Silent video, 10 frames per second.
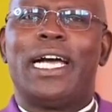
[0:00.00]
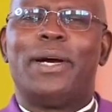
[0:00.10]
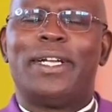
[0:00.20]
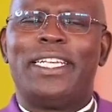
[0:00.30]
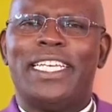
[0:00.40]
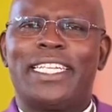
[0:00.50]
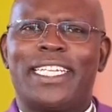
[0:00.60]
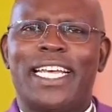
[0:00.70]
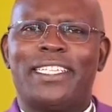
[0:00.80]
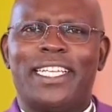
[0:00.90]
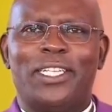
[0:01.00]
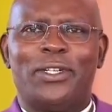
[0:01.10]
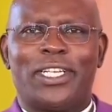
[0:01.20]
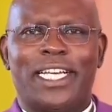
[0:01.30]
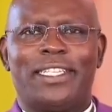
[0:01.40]
Our dear sons and
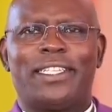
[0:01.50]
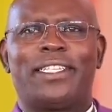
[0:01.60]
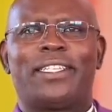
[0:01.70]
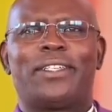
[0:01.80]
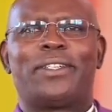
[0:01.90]
daughters,